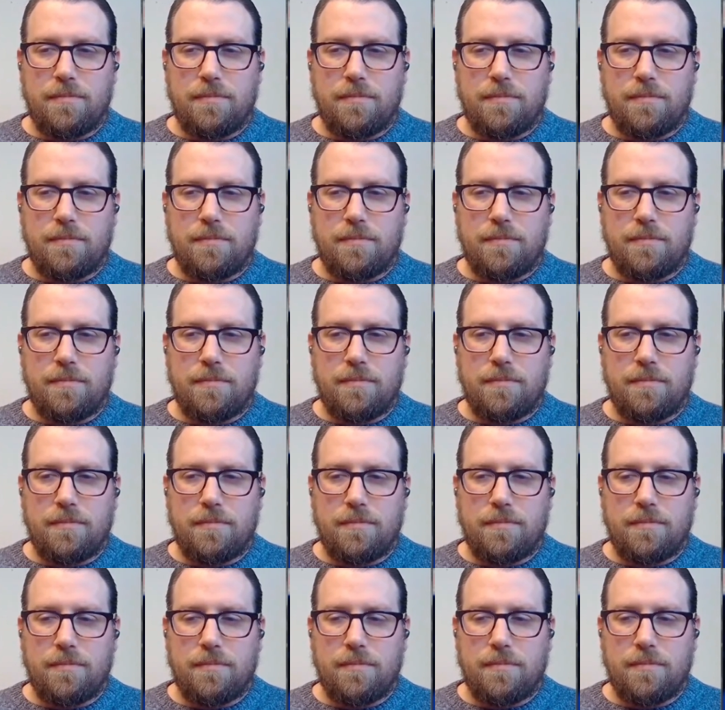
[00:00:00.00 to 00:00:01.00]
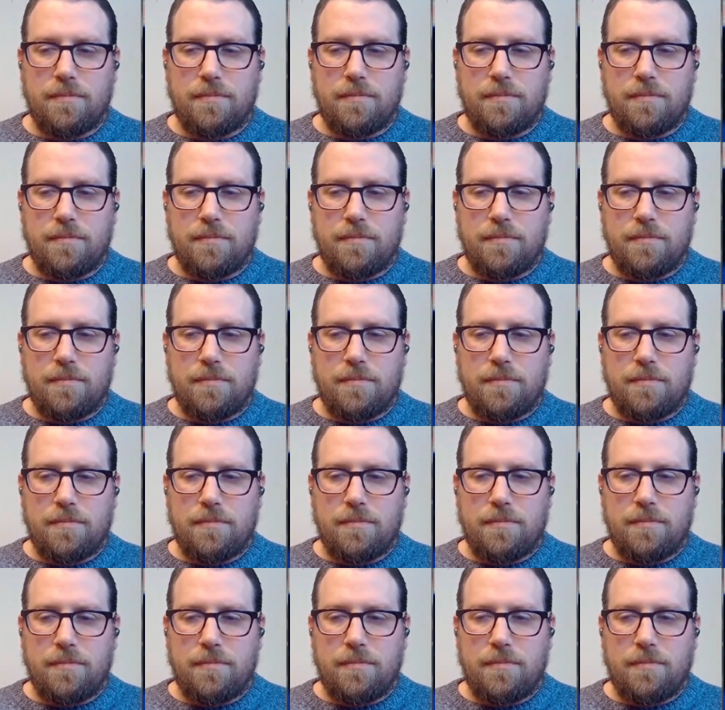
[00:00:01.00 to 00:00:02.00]

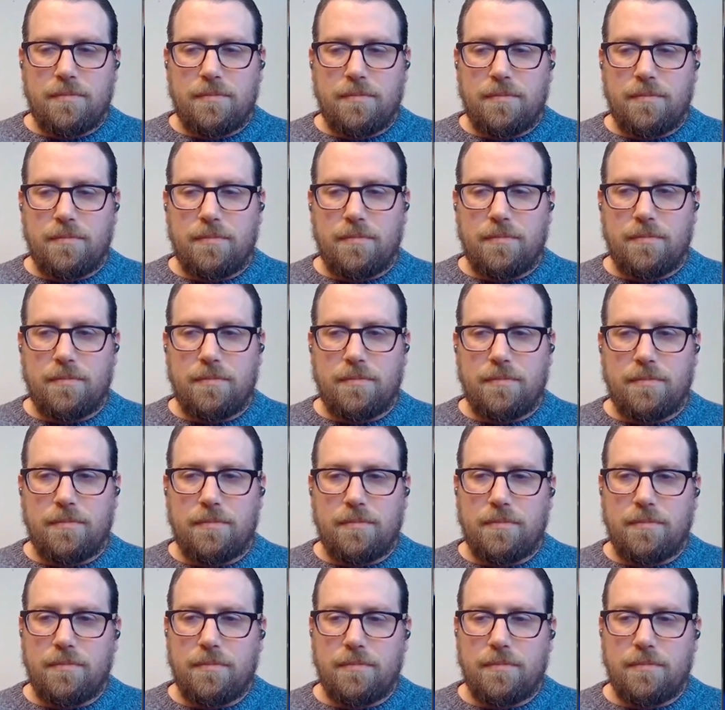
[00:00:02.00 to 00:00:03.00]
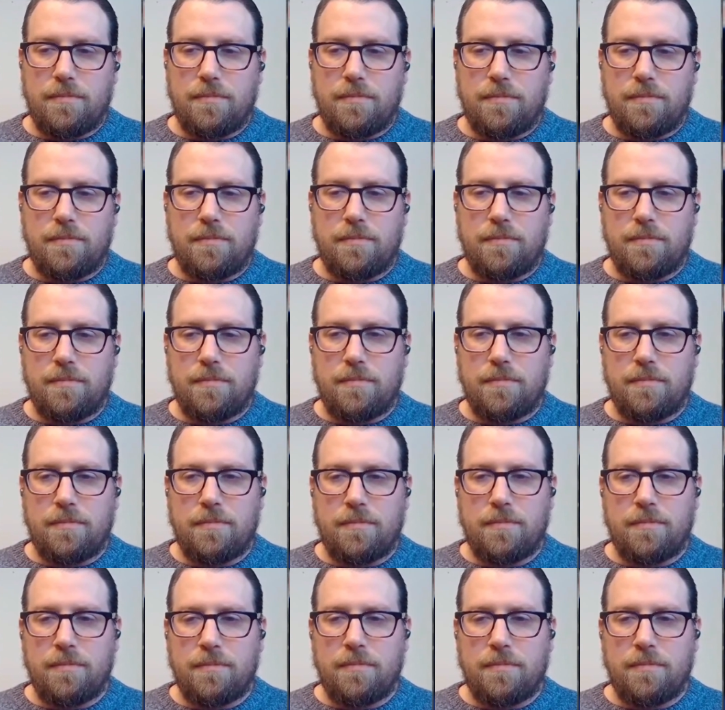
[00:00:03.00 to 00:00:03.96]
The person shown says nothing.